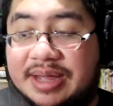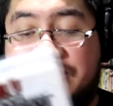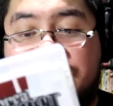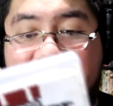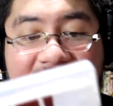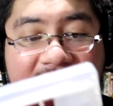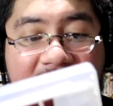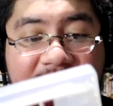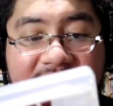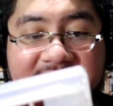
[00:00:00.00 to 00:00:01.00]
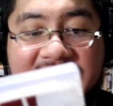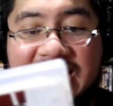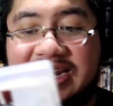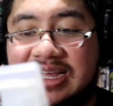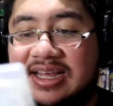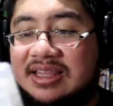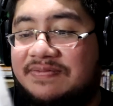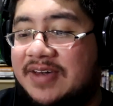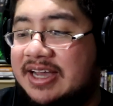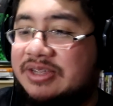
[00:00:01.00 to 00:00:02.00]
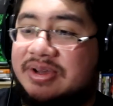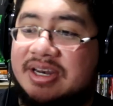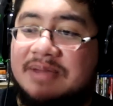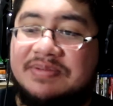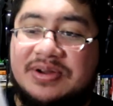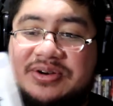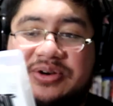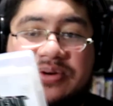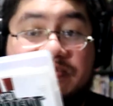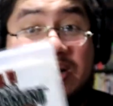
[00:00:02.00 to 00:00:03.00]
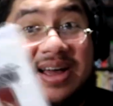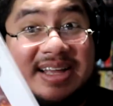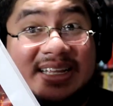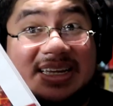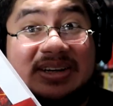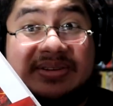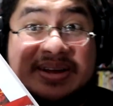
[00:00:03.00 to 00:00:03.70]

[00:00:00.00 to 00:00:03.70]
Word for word: I'm gonna try it out, but again, the fact you can upload your own mod, you know,